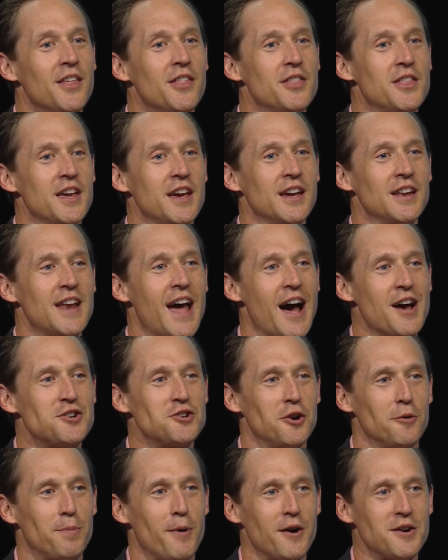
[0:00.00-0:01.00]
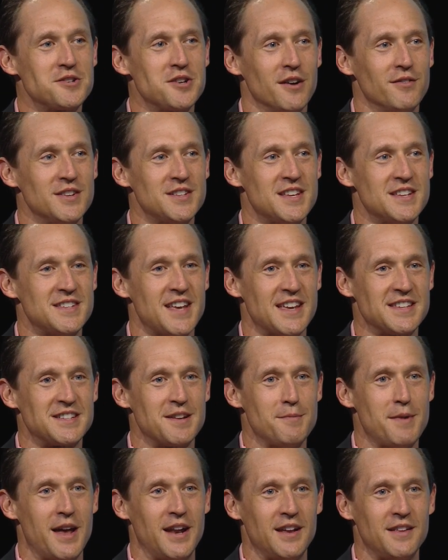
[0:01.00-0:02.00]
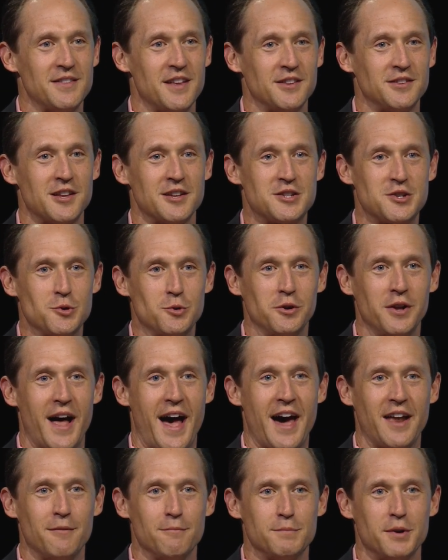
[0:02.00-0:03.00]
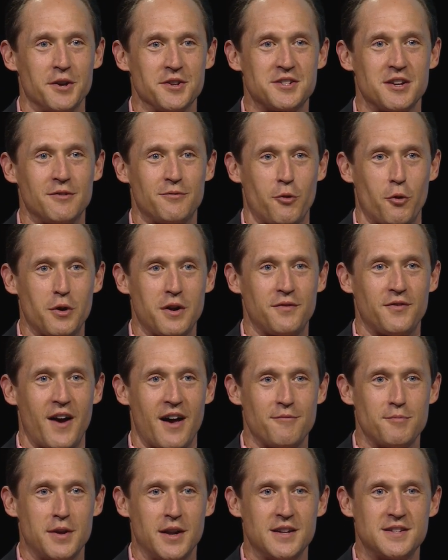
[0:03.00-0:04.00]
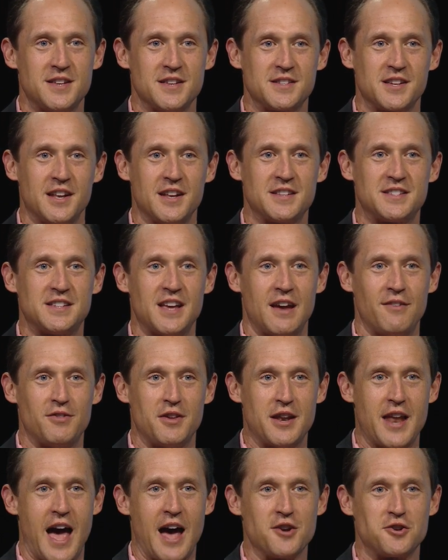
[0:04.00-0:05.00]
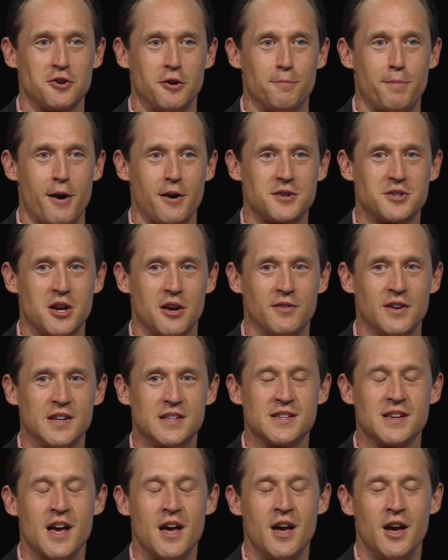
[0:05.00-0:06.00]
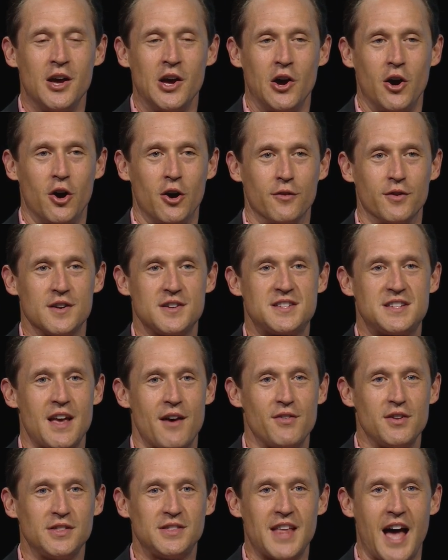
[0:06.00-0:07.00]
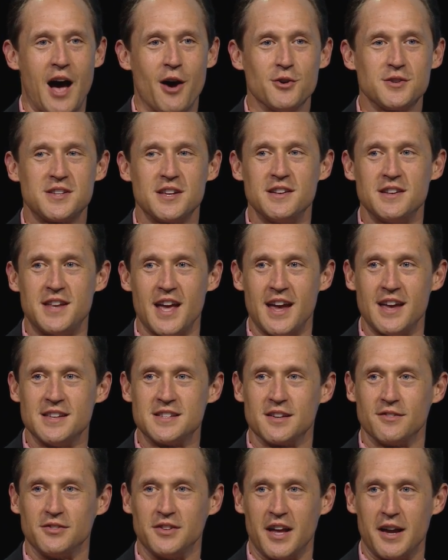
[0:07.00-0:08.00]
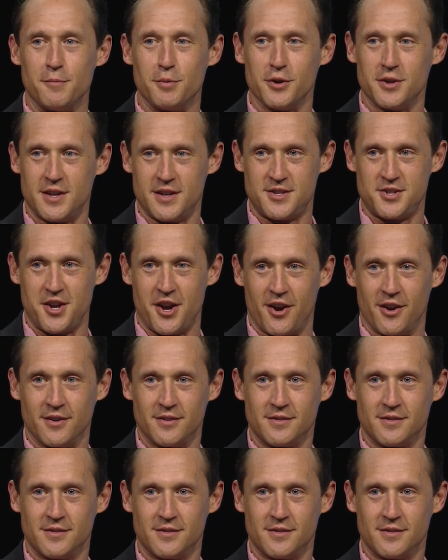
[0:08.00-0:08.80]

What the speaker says: The National Park Service is estimating that the tool Adam built in 45 minutes is going to save the National Park Service over 7,000 days of labor this year.